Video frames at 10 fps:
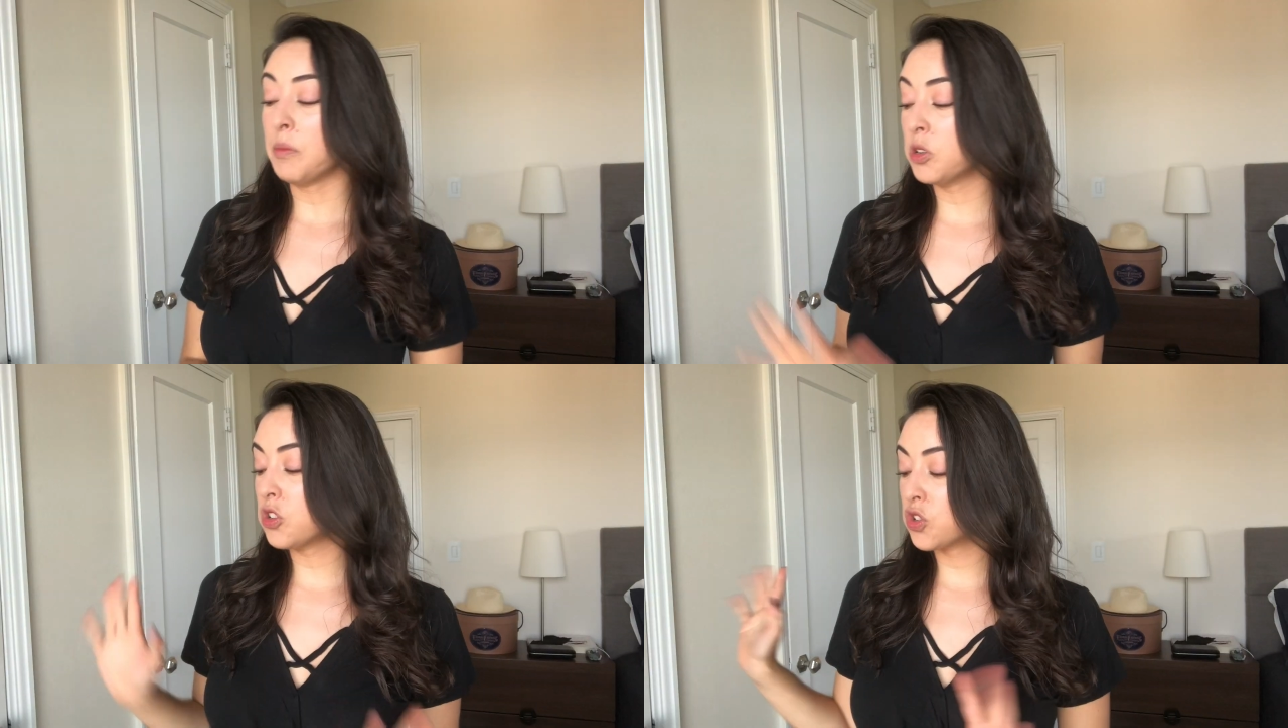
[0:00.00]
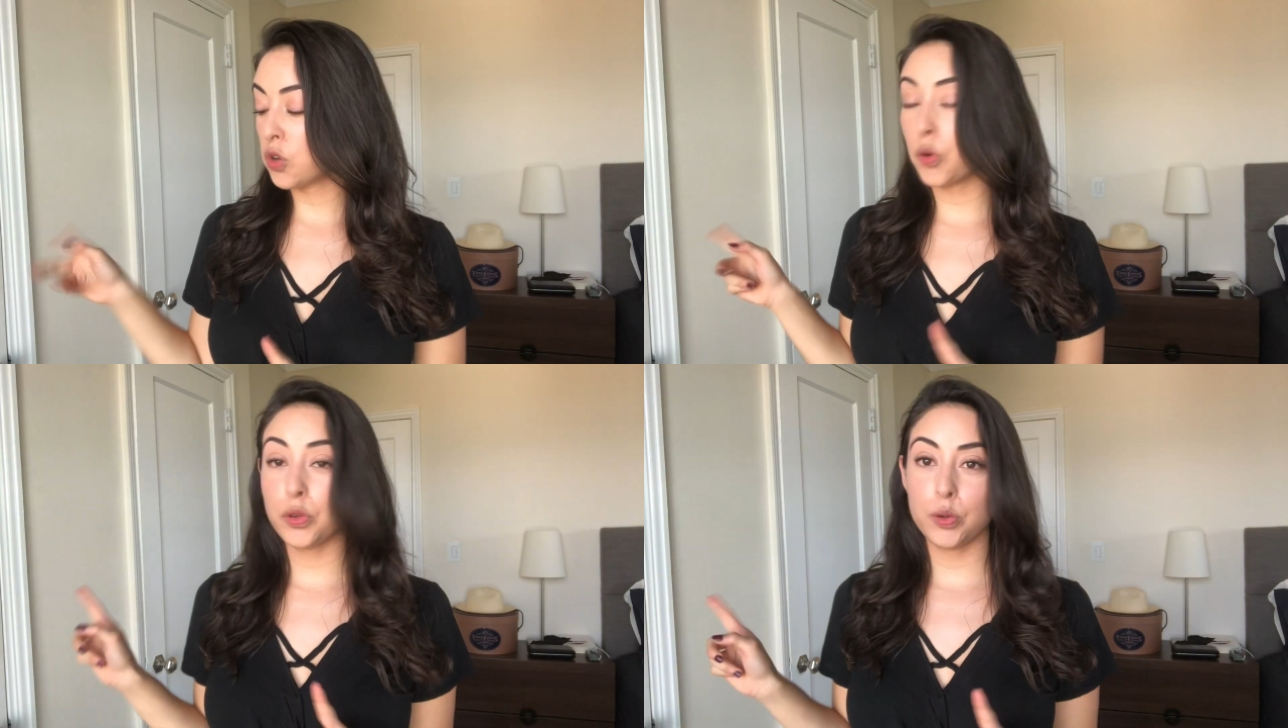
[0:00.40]
gonna
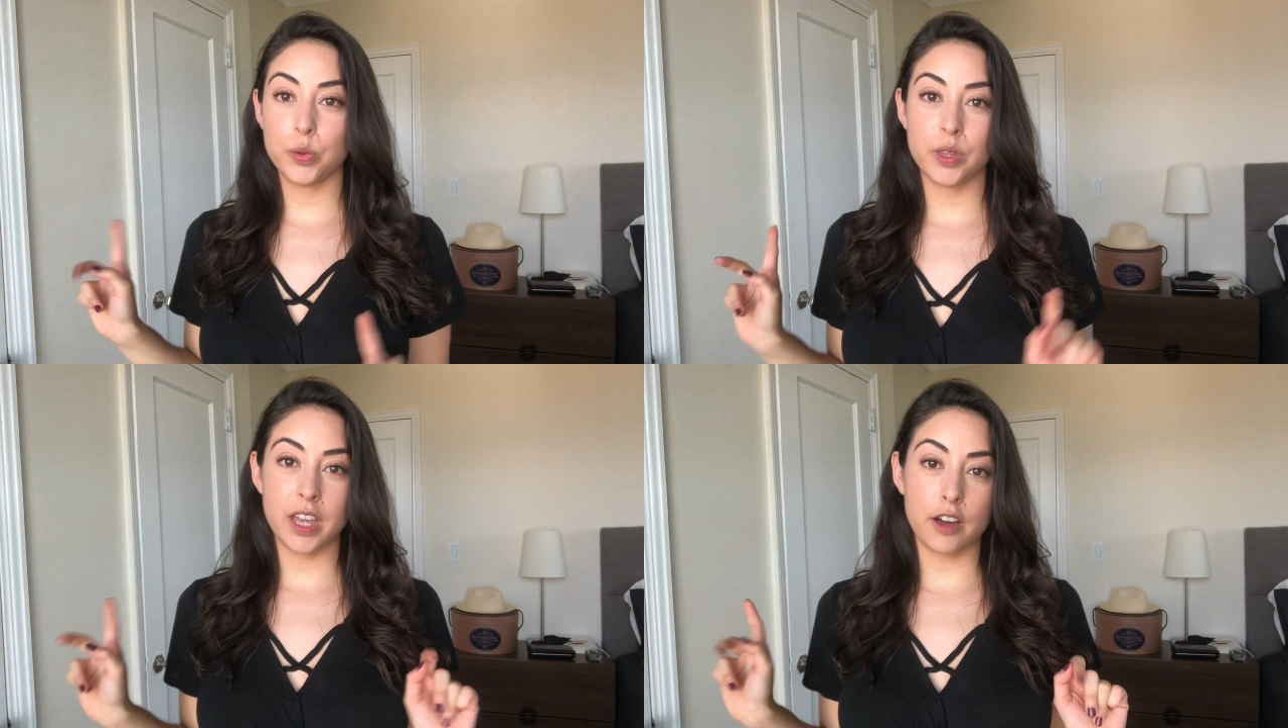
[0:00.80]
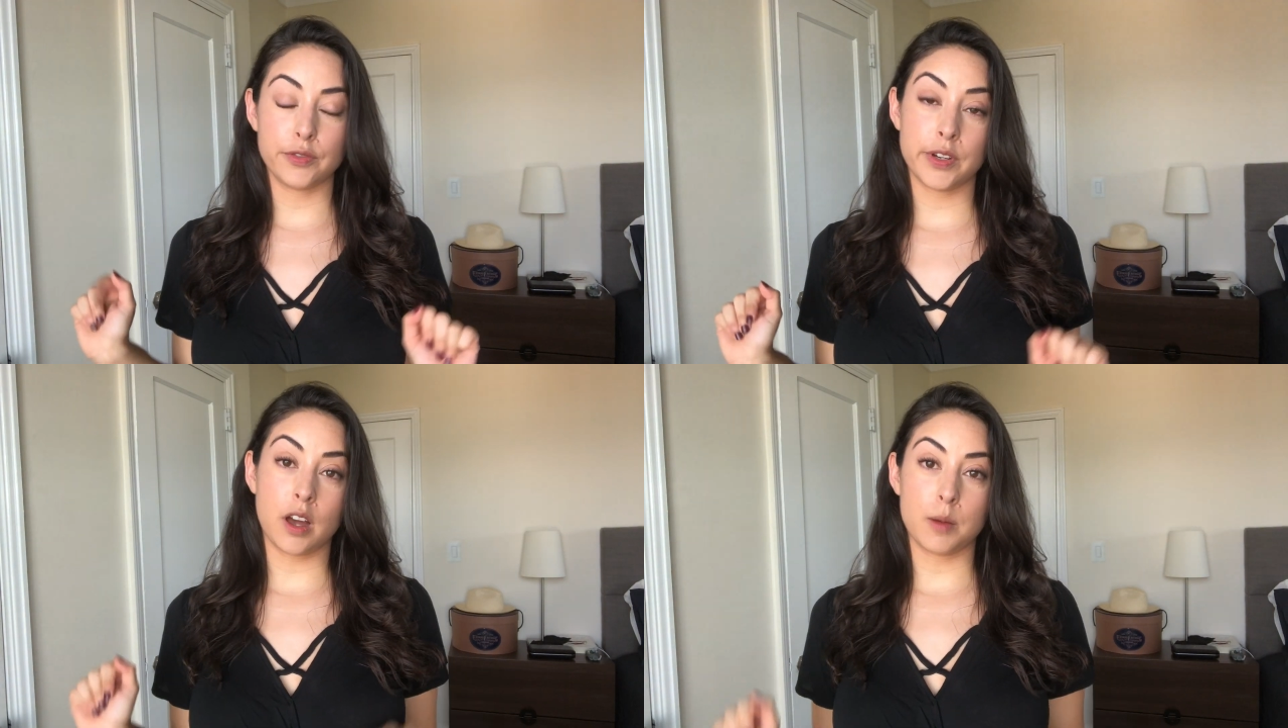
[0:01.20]
show you the
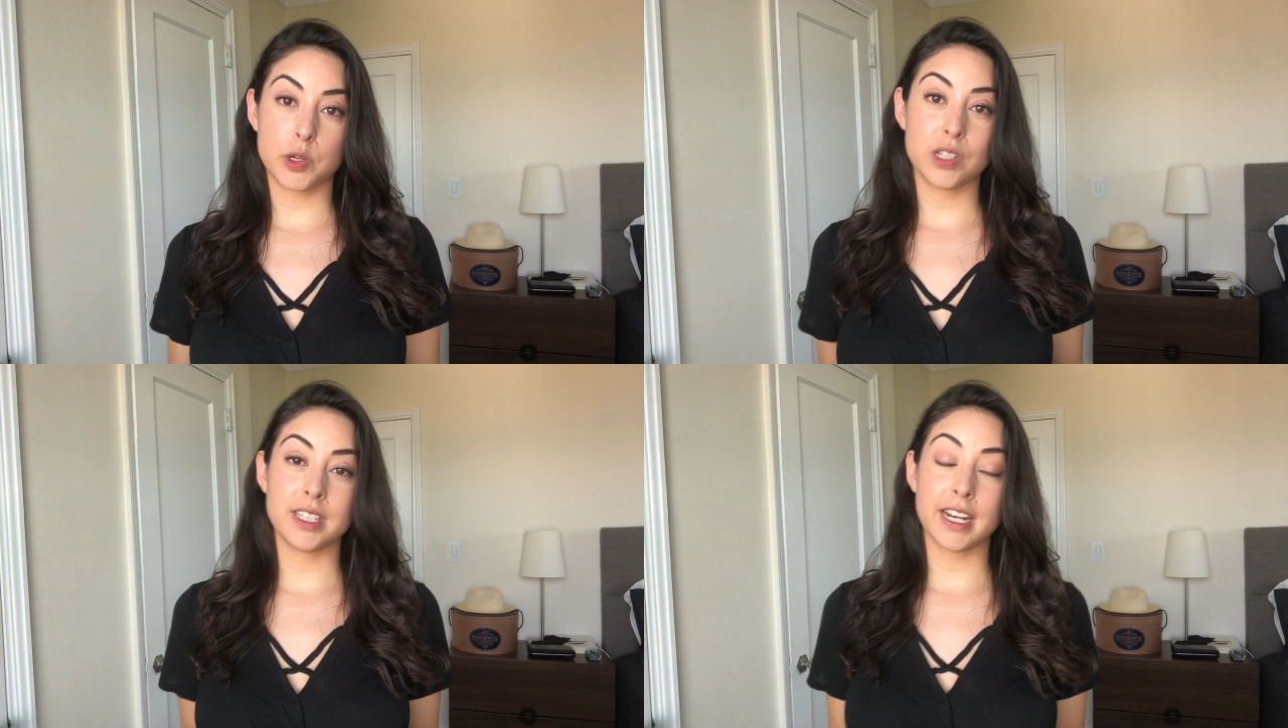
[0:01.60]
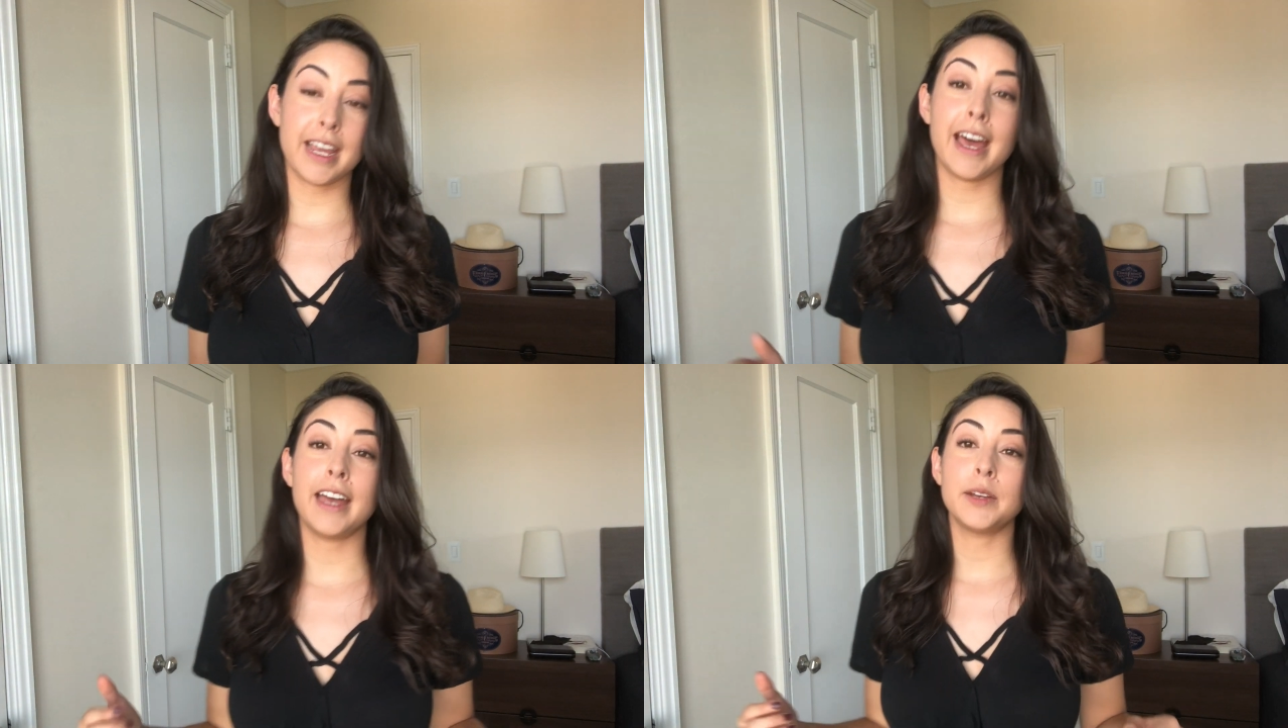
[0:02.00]
outfit options that I
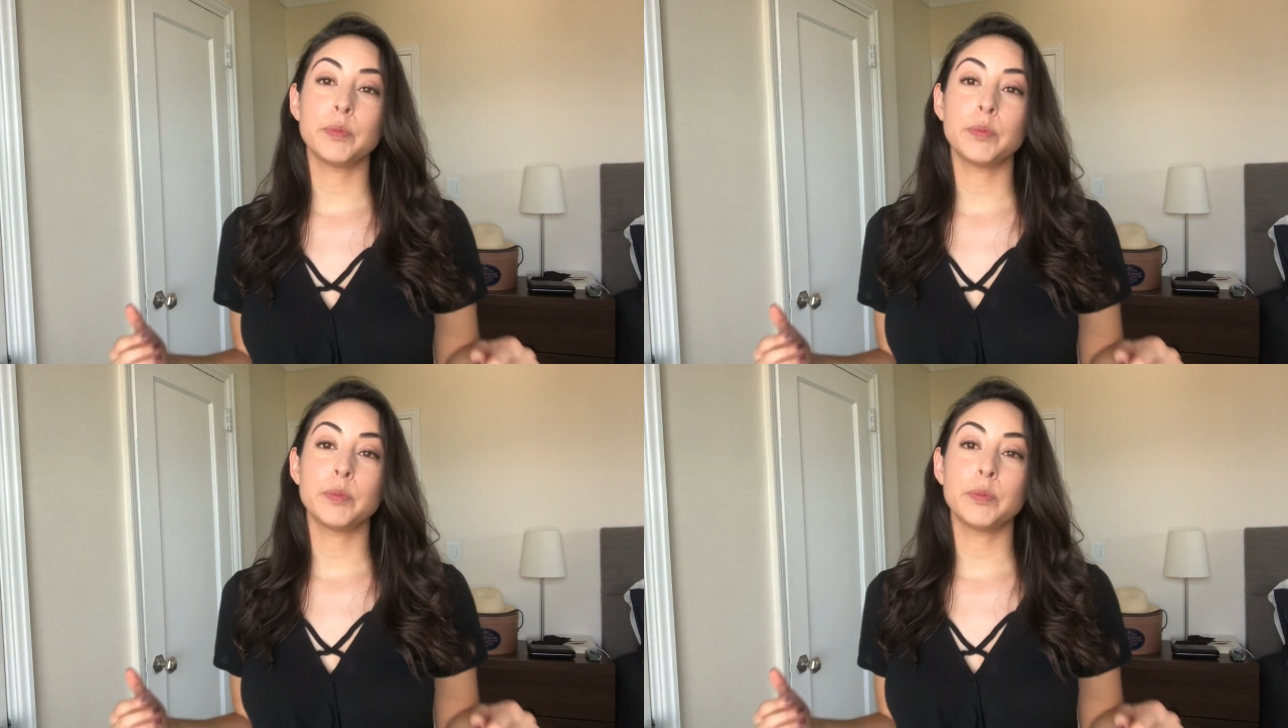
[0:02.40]
had.